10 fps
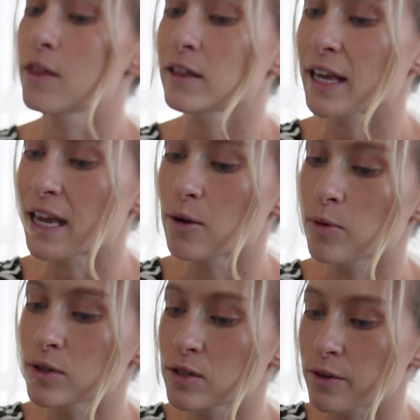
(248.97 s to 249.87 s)
the leg
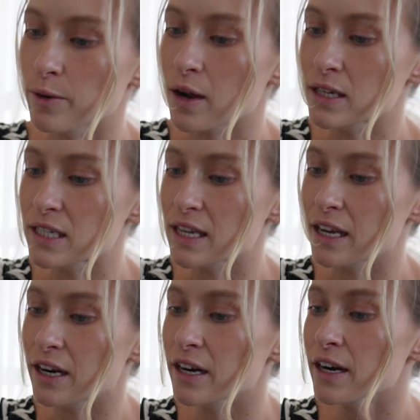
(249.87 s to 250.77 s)
will screw onto
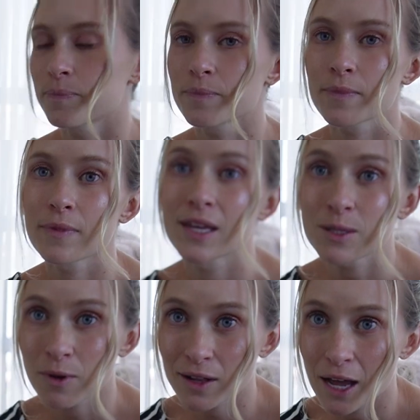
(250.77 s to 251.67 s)
here. This
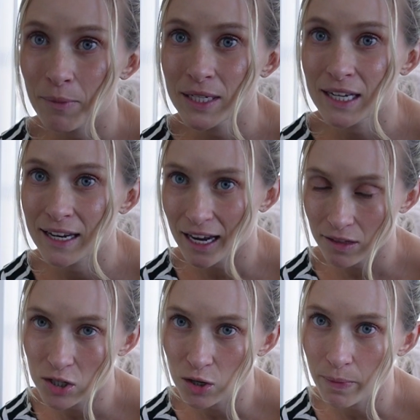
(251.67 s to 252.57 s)
will allow me to connect
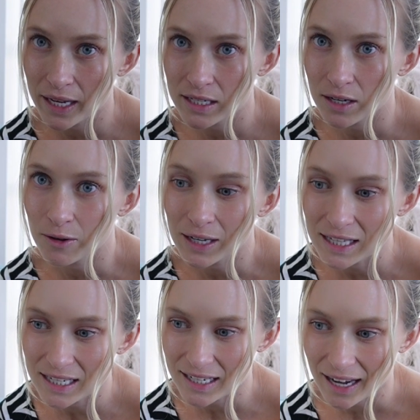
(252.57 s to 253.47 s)
the 2 Besta
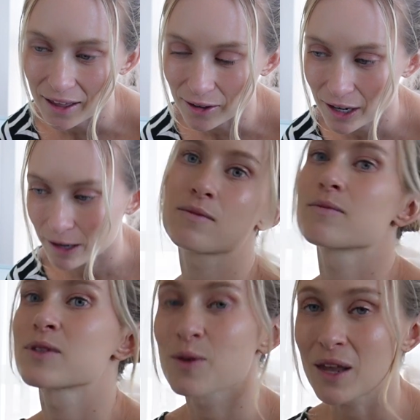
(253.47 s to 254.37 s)
units together
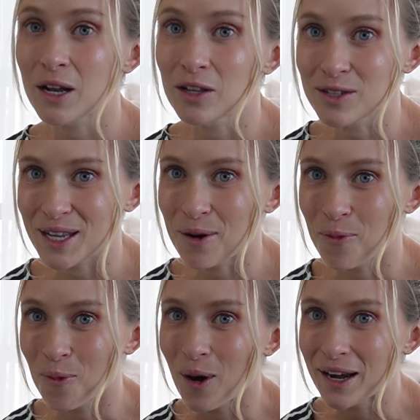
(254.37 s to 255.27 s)
so that it looks like
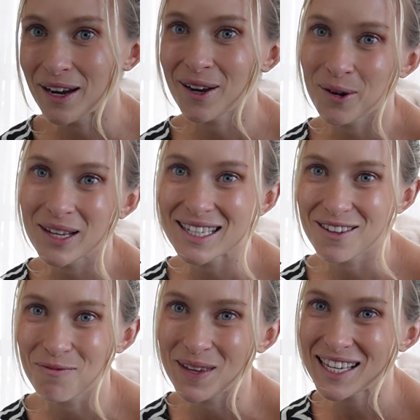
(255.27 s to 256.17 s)
one
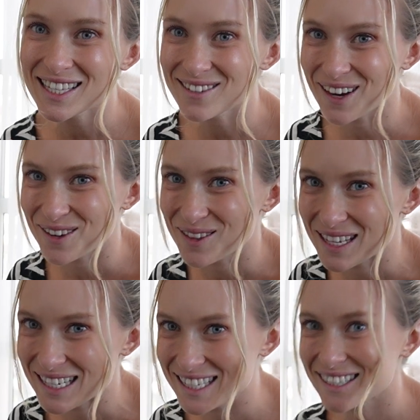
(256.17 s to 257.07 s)
cohesive piece rather
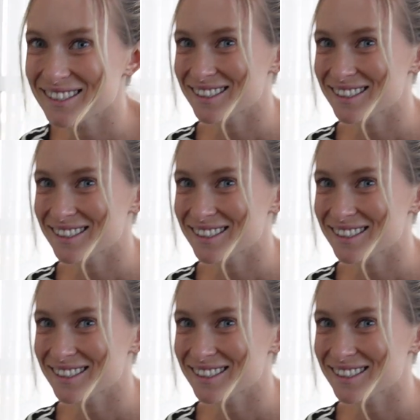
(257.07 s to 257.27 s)
than 2.